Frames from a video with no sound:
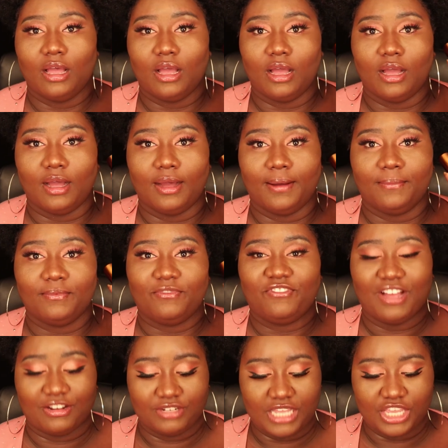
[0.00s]

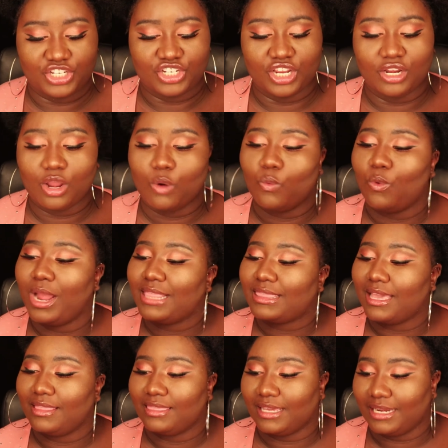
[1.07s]
foundation
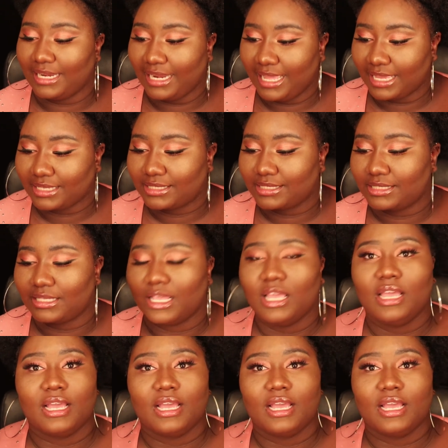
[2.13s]
with the NYX